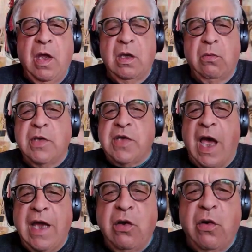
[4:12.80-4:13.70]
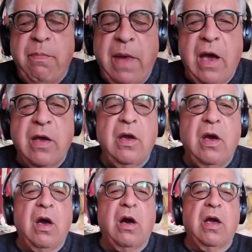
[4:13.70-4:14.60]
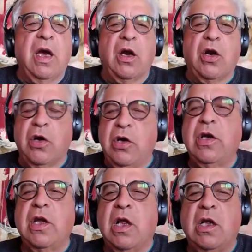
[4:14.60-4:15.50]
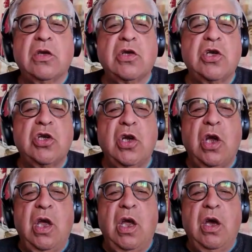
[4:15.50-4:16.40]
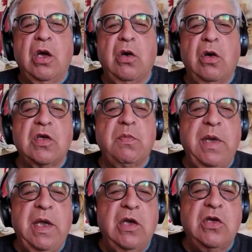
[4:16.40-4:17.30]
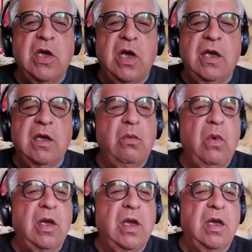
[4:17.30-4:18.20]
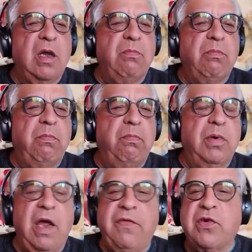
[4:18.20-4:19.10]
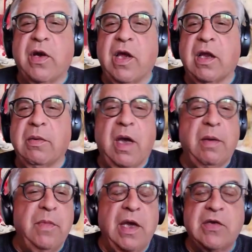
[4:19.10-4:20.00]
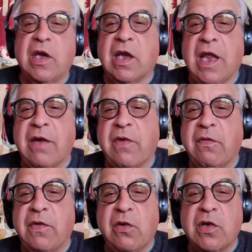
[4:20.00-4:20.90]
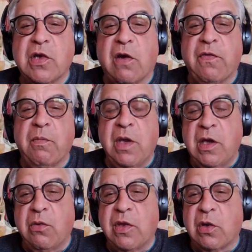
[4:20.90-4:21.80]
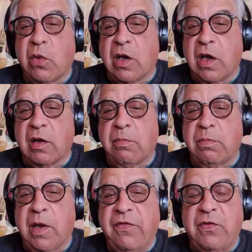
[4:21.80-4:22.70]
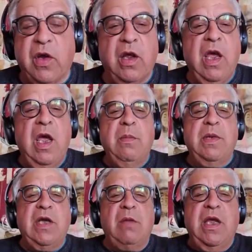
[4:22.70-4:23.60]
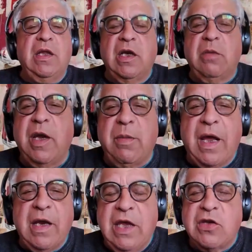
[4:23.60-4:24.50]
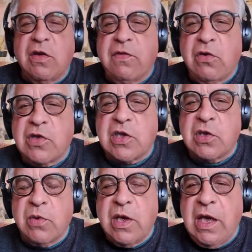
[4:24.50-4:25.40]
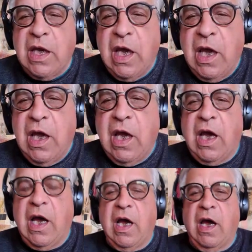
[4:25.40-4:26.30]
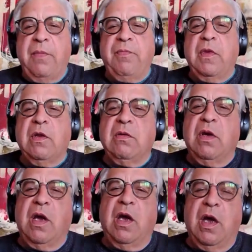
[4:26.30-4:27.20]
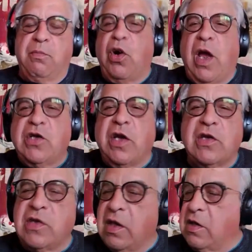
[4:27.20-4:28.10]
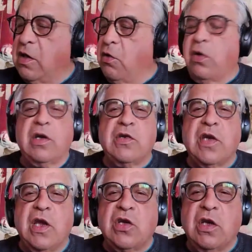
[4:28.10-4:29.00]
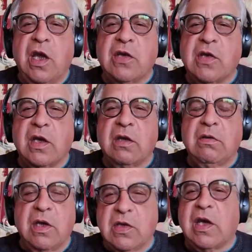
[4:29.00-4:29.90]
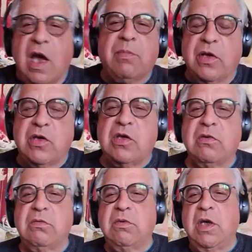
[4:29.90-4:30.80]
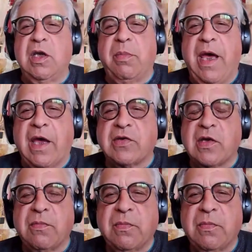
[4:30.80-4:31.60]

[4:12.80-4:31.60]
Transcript: The ones I know about are Hearn Gulch, Cook's Beach, and the Wallala Bluff Trail. I'm guessing a lot of our viewers are familiar with the Wallala Bluff Trail. But tell me a little bit about each of those three projects that the organization has accomplished in the past.